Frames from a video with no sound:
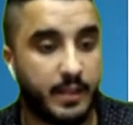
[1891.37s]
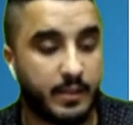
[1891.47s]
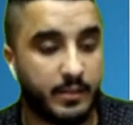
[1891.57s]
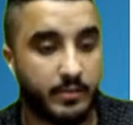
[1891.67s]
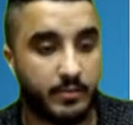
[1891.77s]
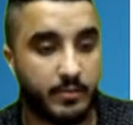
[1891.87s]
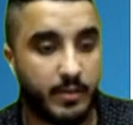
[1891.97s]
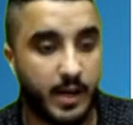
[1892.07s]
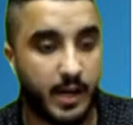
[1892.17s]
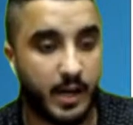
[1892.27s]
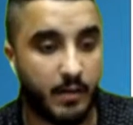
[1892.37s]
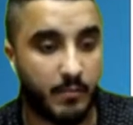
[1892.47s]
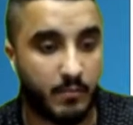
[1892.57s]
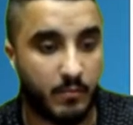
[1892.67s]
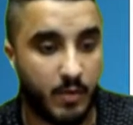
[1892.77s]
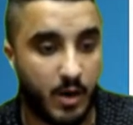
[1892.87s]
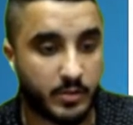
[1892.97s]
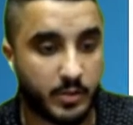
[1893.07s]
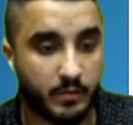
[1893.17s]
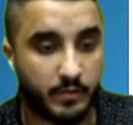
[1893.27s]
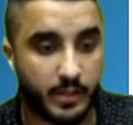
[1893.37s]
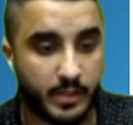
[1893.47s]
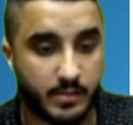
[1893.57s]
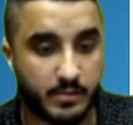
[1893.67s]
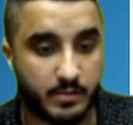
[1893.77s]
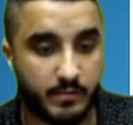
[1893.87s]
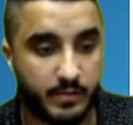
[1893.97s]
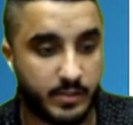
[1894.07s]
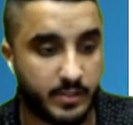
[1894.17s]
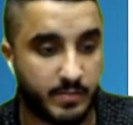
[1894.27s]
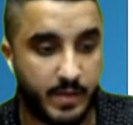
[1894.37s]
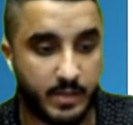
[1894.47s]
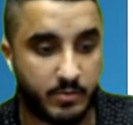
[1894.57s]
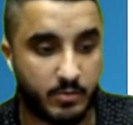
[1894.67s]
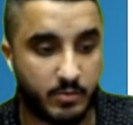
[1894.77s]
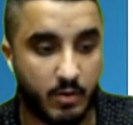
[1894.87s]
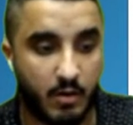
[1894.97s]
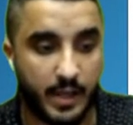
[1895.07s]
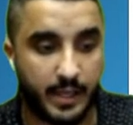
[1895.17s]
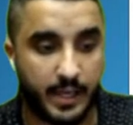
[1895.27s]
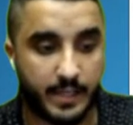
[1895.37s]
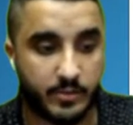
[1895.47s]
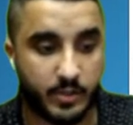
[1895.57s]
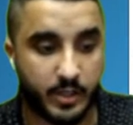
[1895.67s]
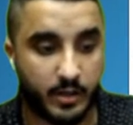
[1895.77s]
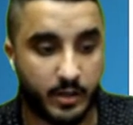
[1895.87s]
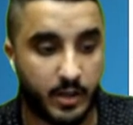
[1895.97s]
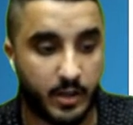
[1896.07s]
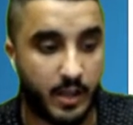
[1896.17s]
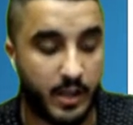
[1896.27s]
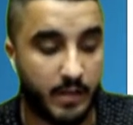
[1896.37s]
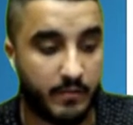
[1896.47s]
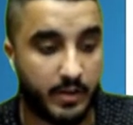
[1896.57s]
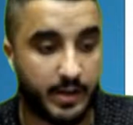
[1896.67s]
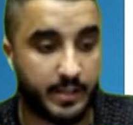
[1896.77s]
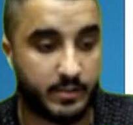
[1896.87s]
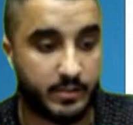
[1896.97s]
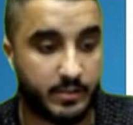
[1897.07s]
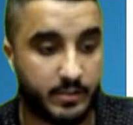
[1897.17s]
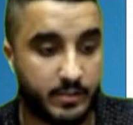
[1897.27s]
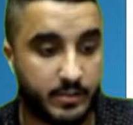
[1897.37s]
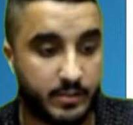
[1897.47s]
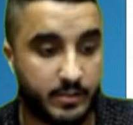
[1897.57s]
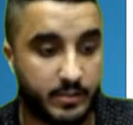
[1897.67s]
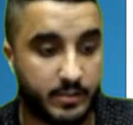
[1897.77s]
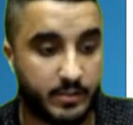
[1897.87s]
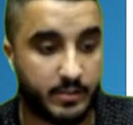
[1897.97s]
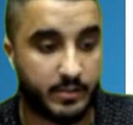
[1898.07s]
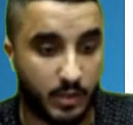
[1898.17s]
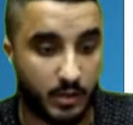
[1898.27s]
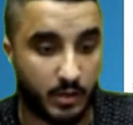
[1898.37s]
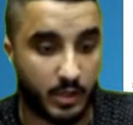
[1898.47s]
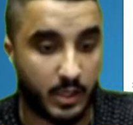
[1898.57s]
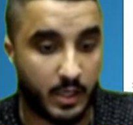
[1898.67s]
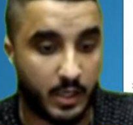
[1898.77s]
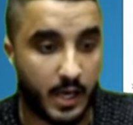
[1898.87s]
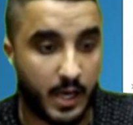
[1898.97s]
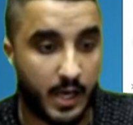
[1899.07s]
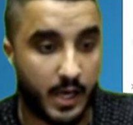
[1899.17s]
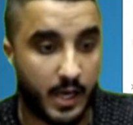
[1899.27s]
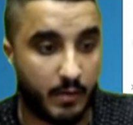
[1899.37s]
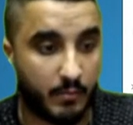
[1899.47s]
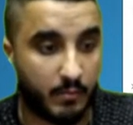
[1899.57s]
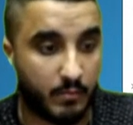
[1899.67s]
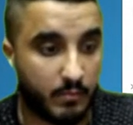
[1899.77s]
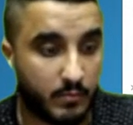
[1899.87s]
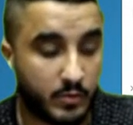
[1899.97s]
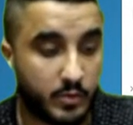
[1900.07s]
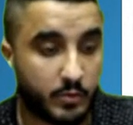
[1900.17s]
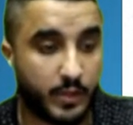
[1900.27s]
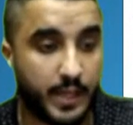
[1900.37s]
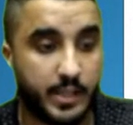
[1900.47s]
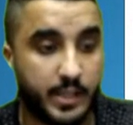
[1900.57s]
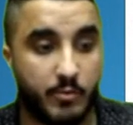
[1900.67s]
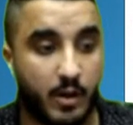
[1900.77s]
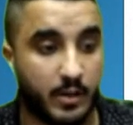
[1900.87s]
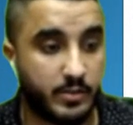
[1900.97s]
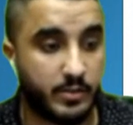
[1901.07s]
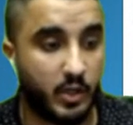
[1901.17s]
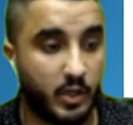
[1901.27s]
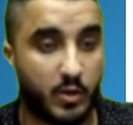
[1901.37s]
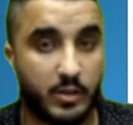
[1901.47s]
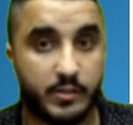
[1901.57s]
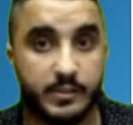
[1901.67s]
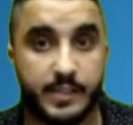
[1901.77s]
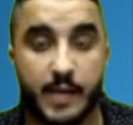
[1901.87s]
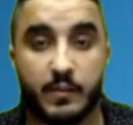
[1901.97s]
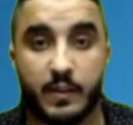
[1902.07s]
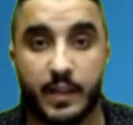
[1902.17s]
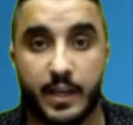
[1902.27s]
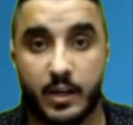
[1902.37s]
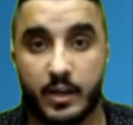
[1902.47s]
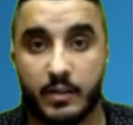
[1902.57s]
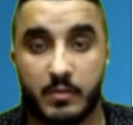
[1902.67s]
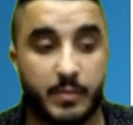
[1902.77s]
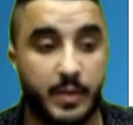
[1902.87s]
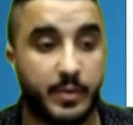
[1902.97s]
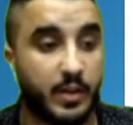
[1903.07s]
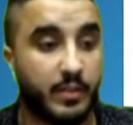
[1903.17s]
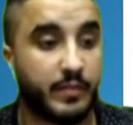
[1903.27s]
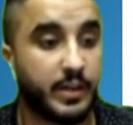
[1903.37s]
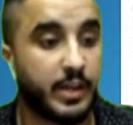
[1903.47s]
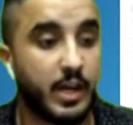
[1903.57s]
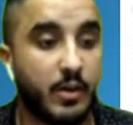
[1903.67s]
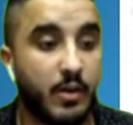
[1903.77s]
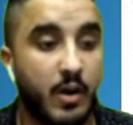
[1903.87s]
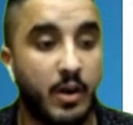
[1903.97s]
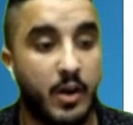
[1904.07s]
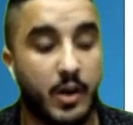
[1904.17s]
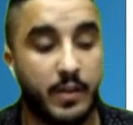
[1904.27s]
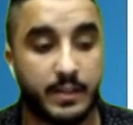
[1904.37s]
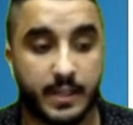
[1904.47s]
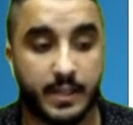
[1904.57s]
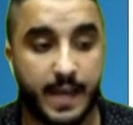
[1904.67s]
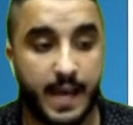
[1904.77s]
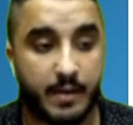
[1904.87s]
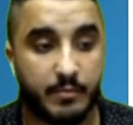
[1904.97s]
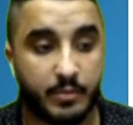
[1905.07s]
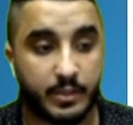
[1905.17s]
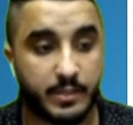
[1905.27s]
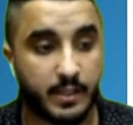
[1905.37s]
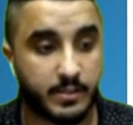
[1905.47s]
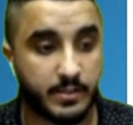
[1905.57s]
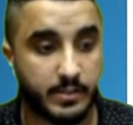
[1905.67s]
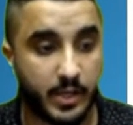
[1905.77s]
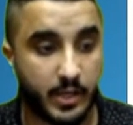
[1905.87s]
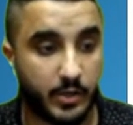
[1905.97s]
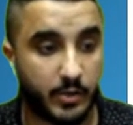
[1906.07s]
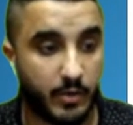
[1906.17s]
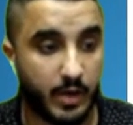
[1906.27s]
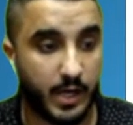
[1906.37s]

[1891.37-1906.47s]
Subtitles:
Thank you. Also, if there's a special, I guess, or very interesting component or tool that you want us to go more in depth later in maybe another video or things like that, please let us know